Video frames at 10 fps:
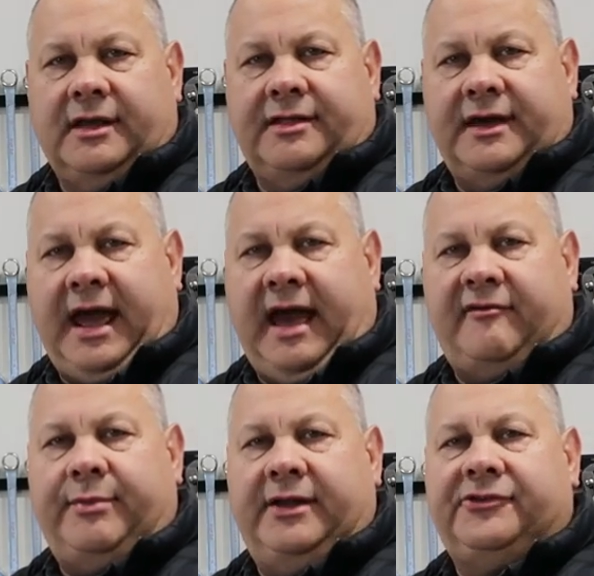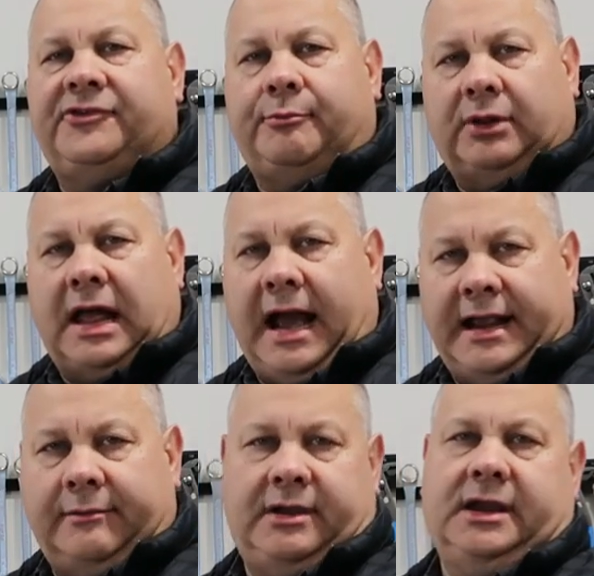they have been
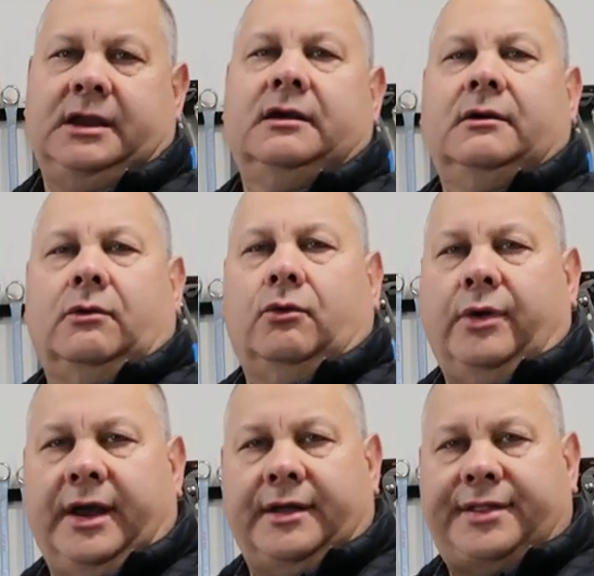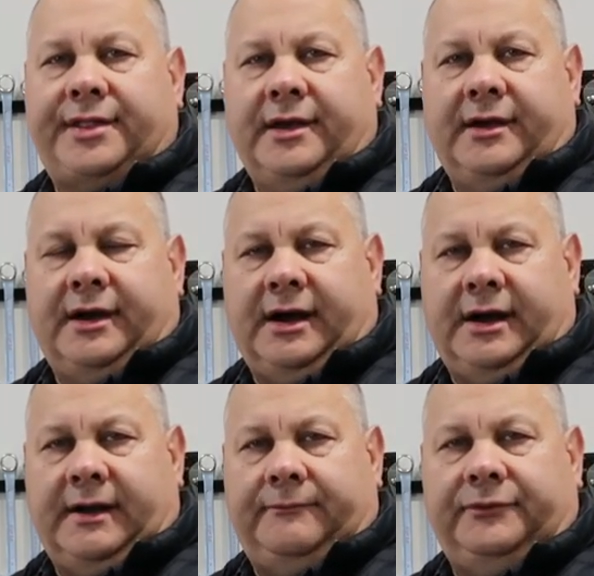supplying me with
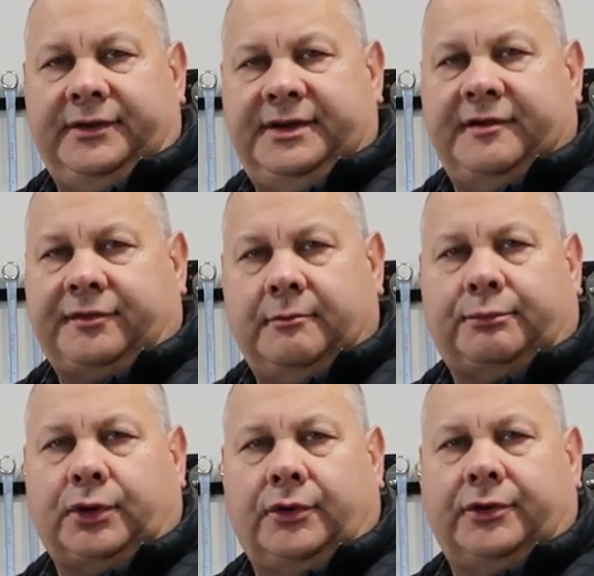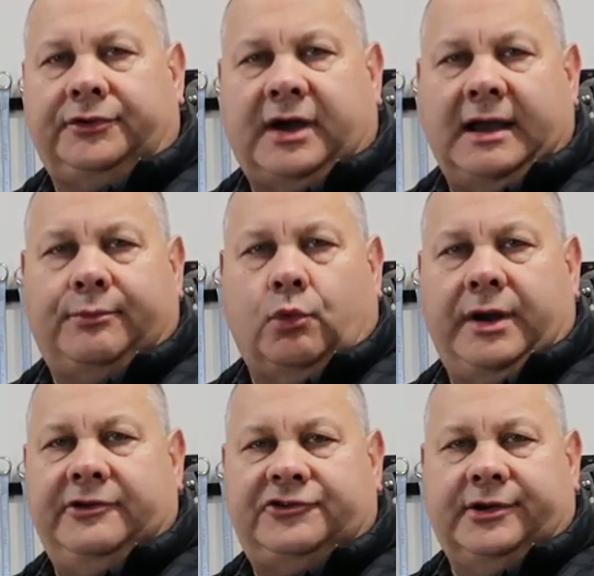uh, different prototype
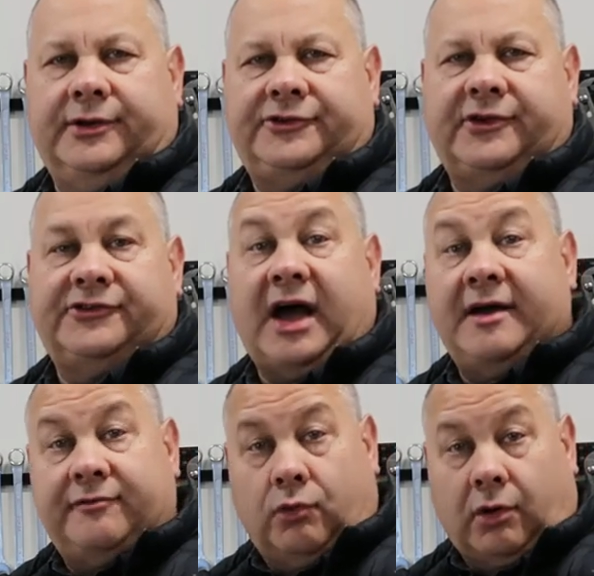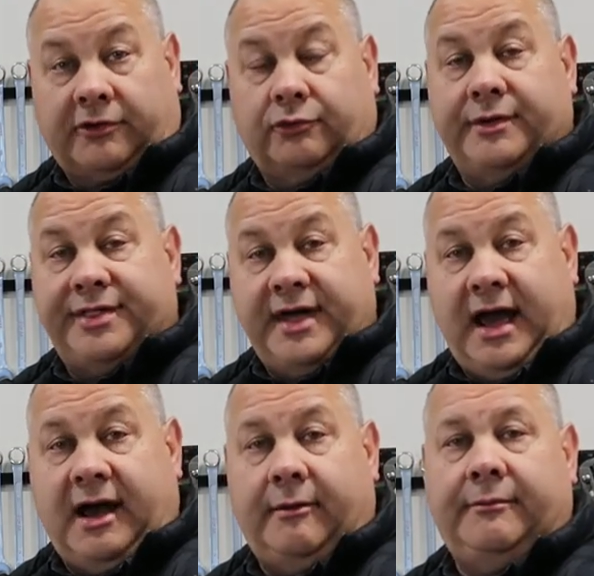windshields as I've worked with
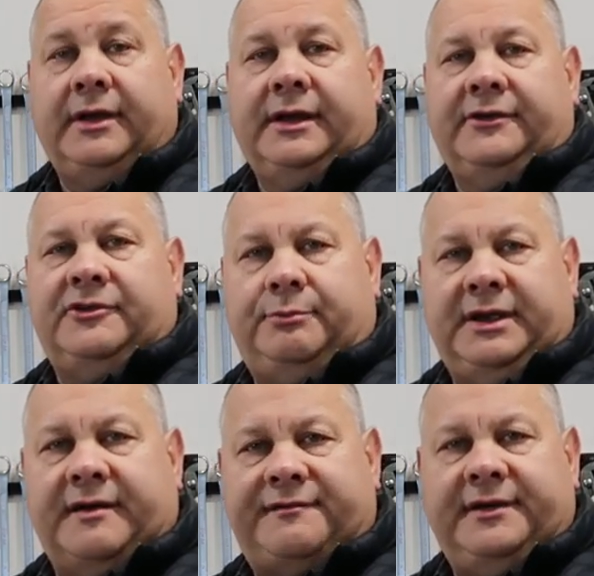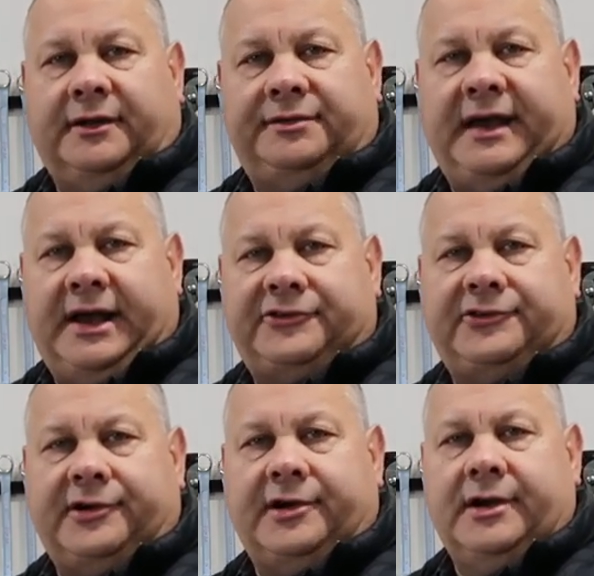them to be a field
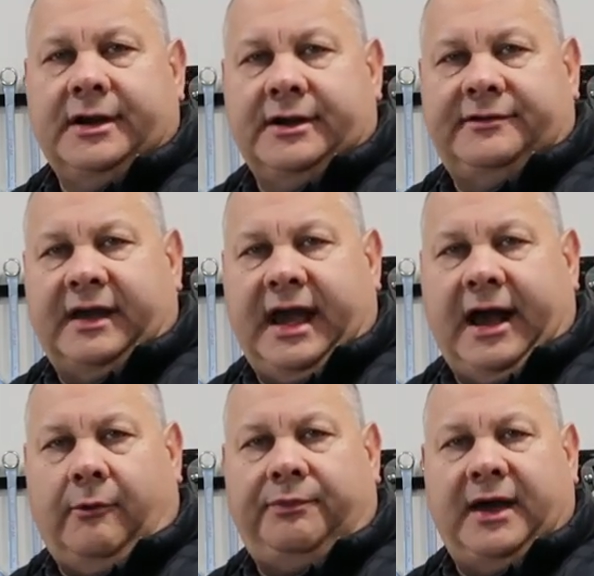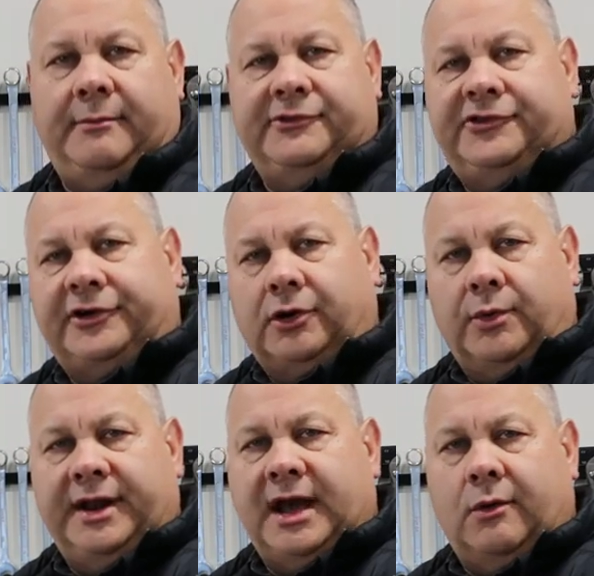tester to help them zero
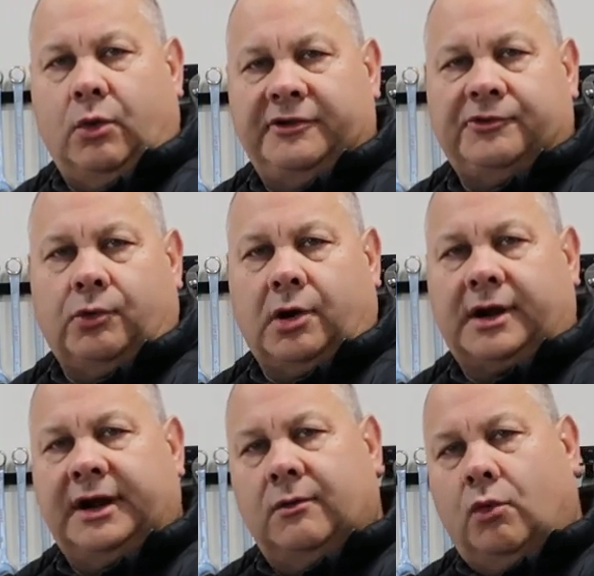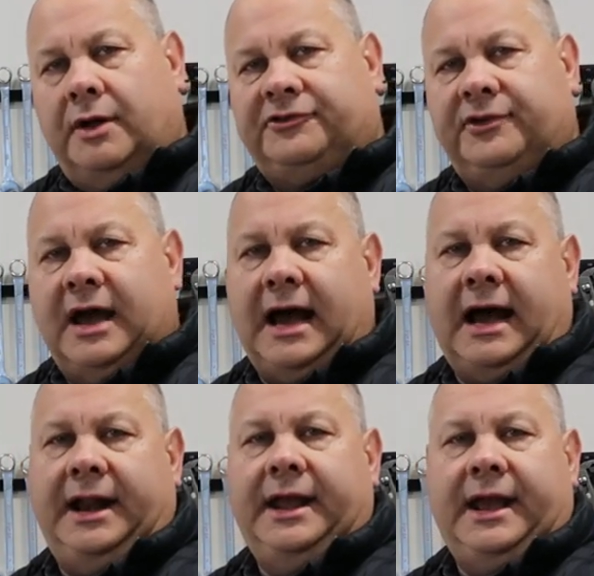in on what's working and what's
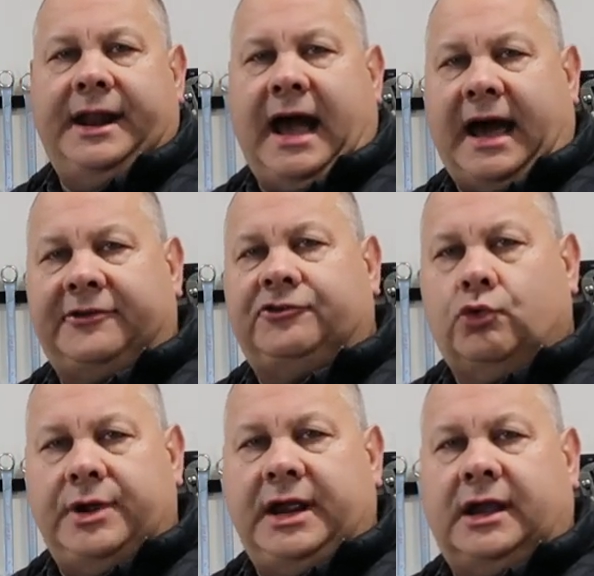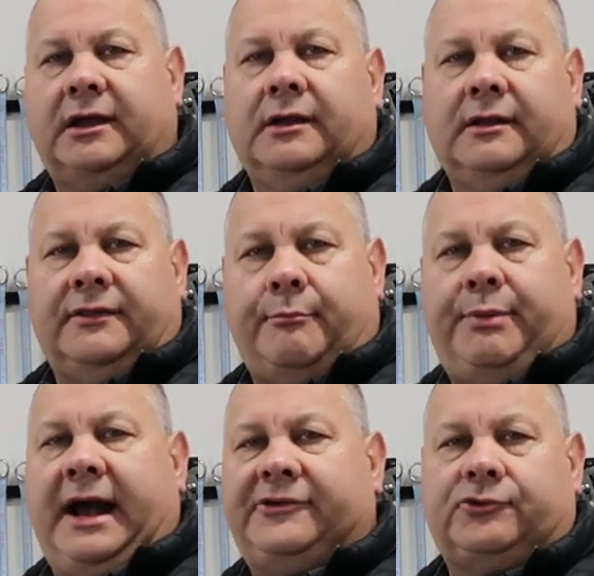not and how to tweak the
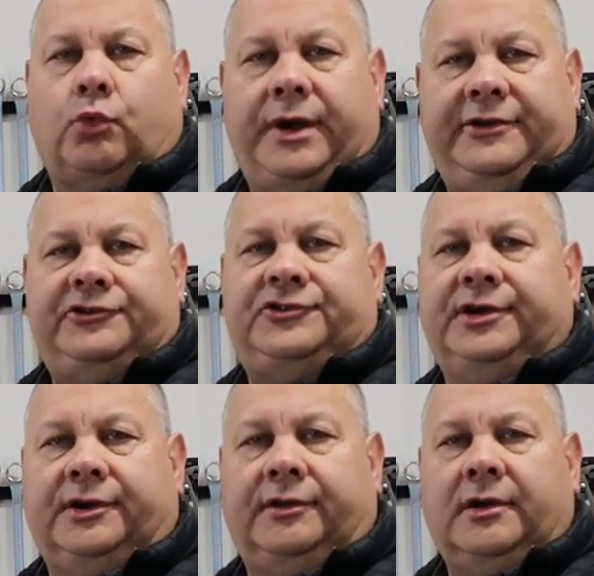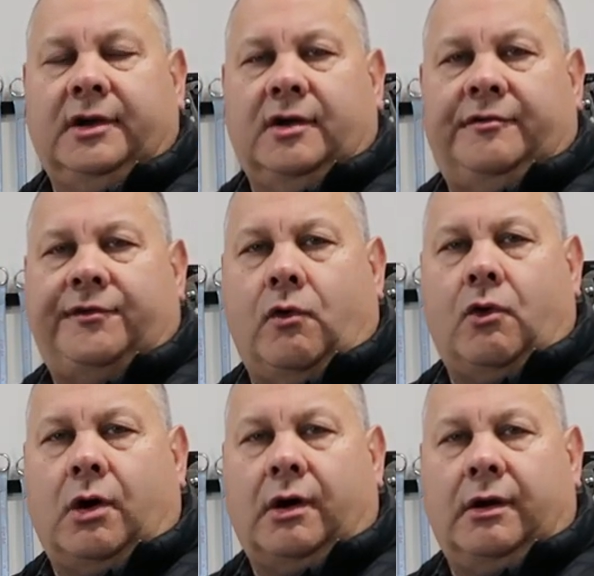best windshield
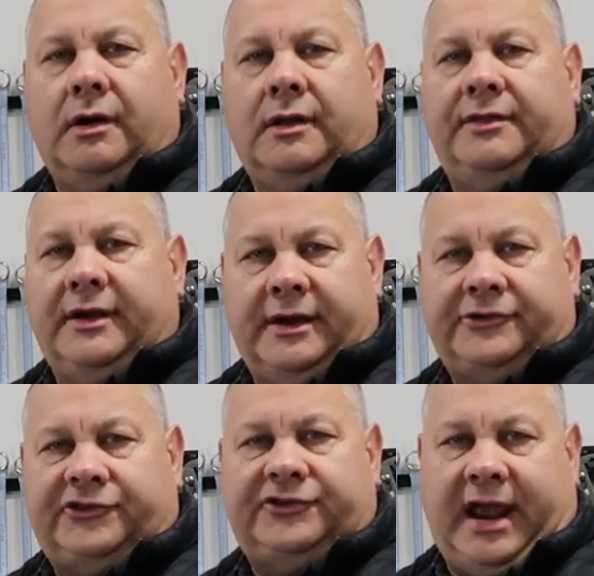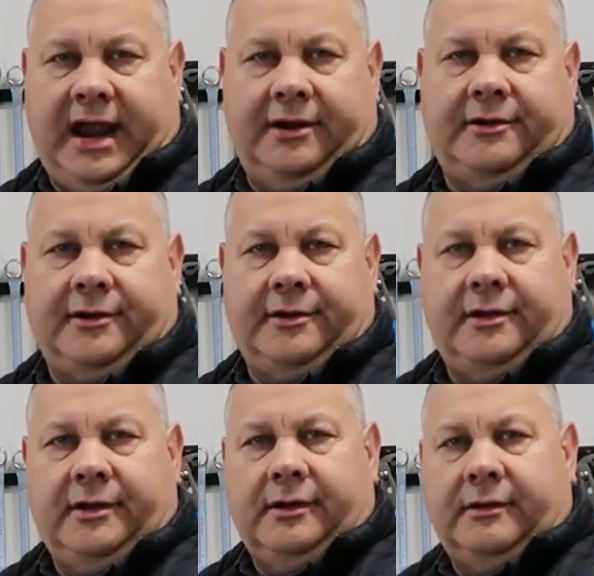for the
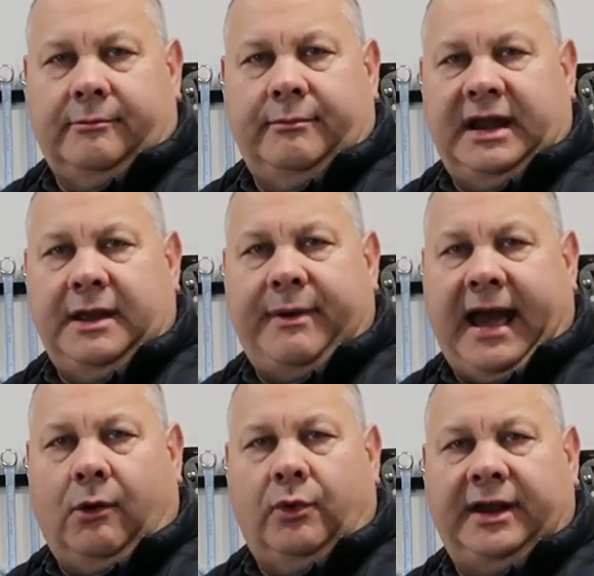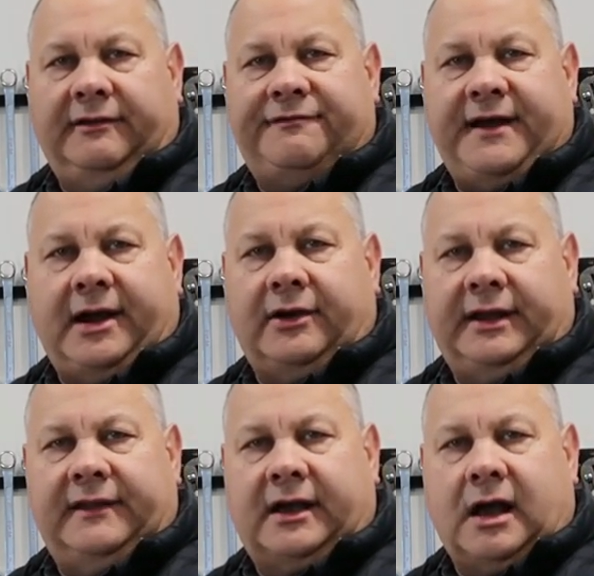standard mini batwing
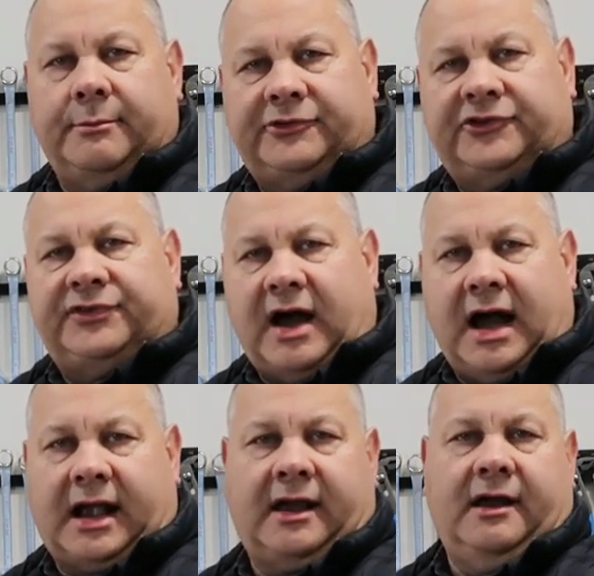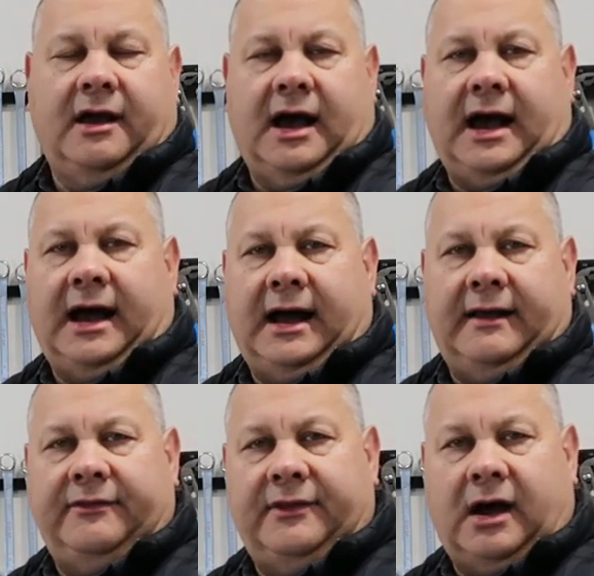fairing that comes stock
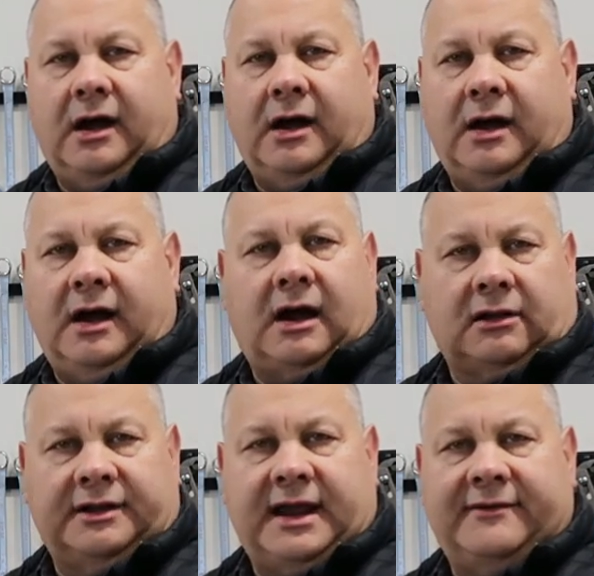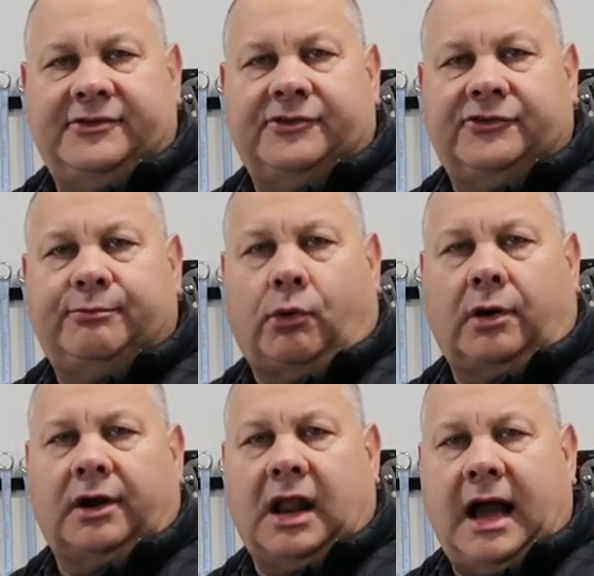on the uh, Harley Davidson
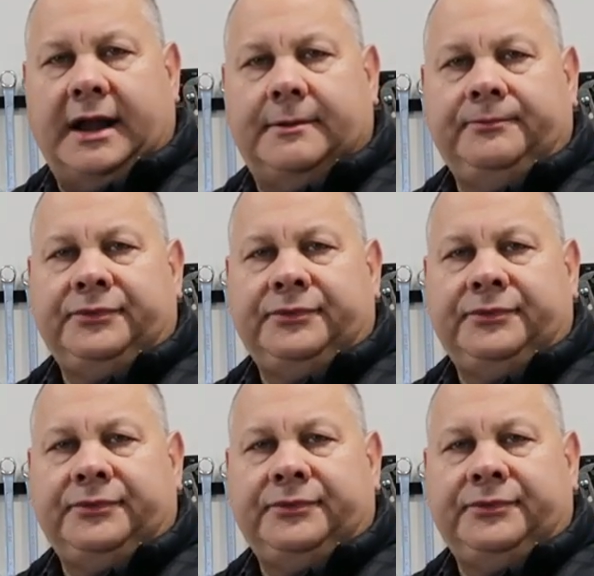Sport Glide.